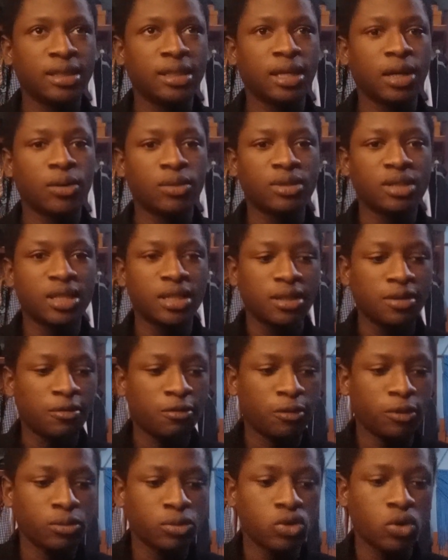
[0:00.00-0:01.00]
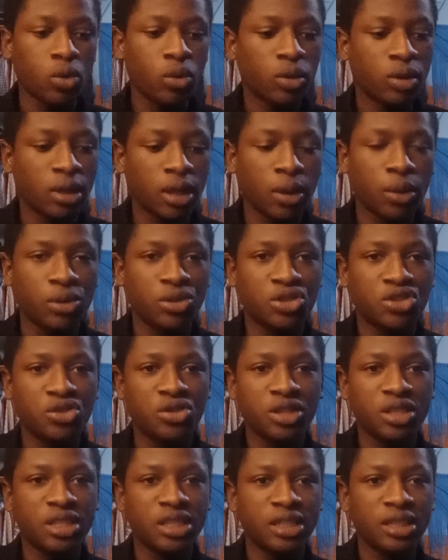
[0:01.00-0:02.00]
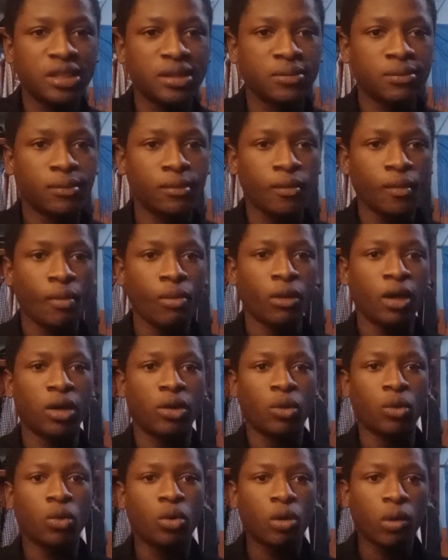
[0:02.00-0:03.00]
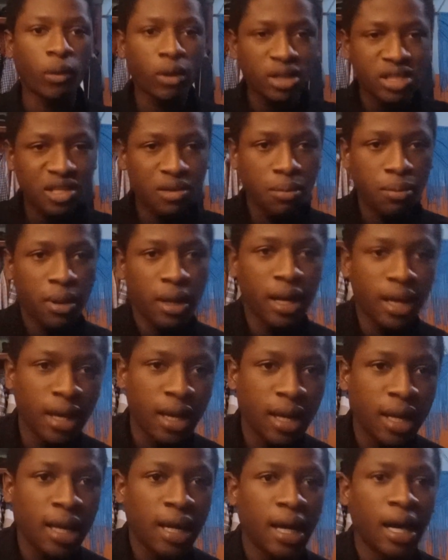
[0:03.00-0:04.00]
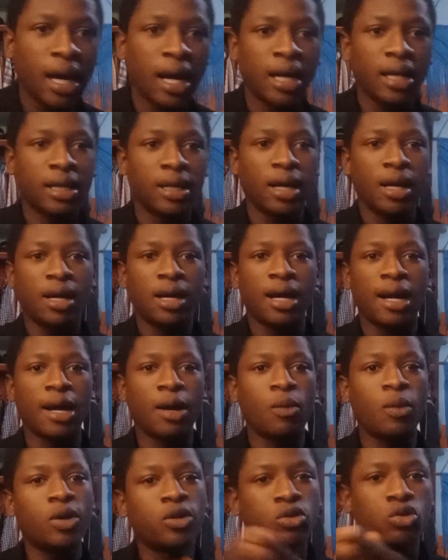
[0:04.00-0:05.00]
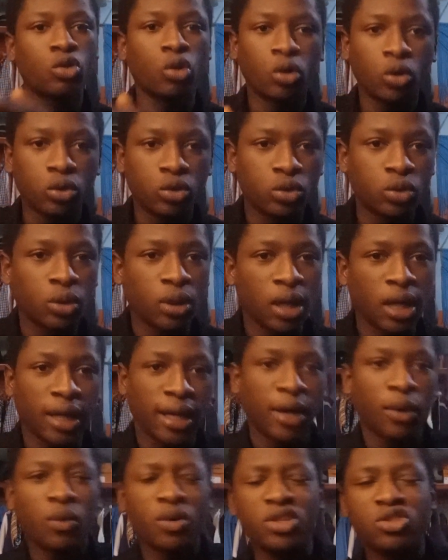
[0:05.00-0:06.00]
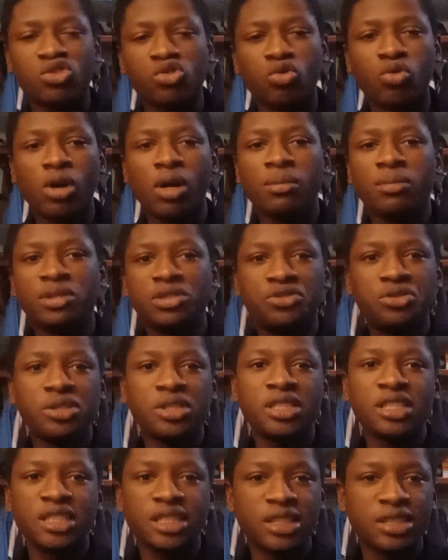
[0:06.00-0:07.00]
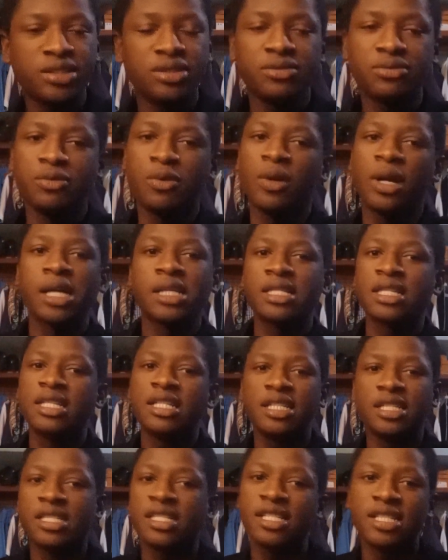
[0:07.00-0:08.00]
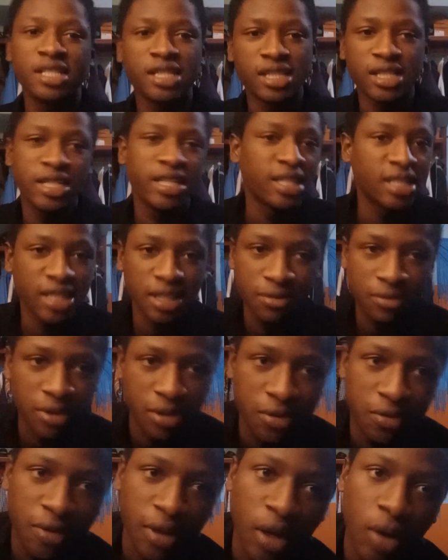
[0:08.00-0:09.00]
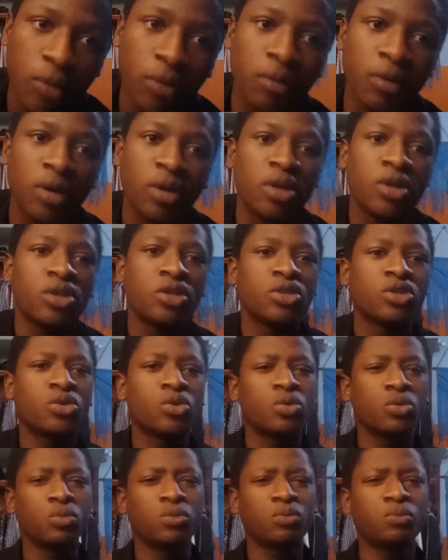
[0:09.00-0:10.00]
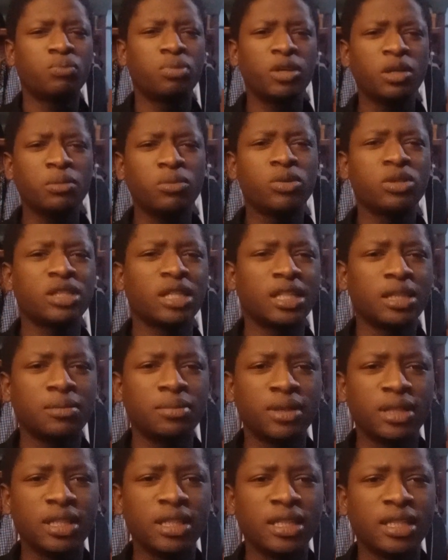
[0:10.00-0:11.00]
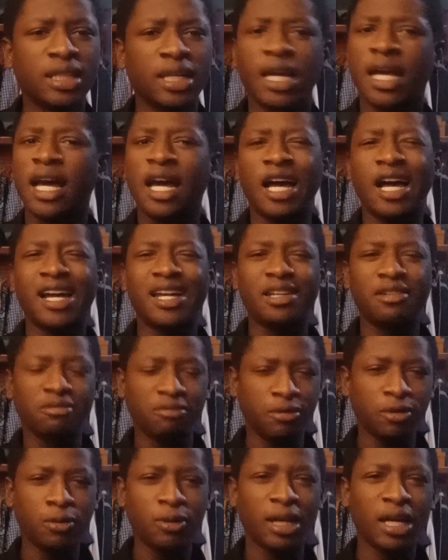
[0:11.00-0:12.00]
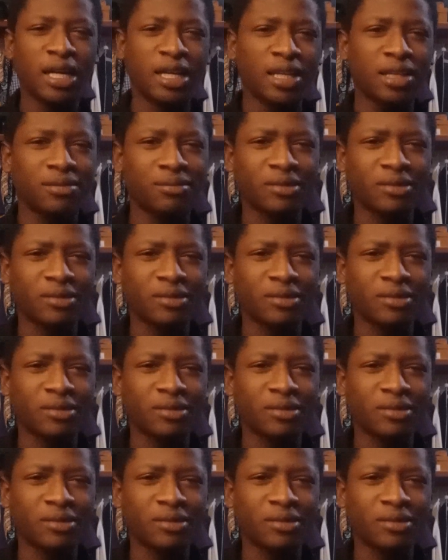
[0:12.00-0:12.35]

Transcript: I was learning from someone that was trading, currency pair, and I went on and I went to go and be trading volatility in the 75. So pretty much at the beginning, I didn't feel like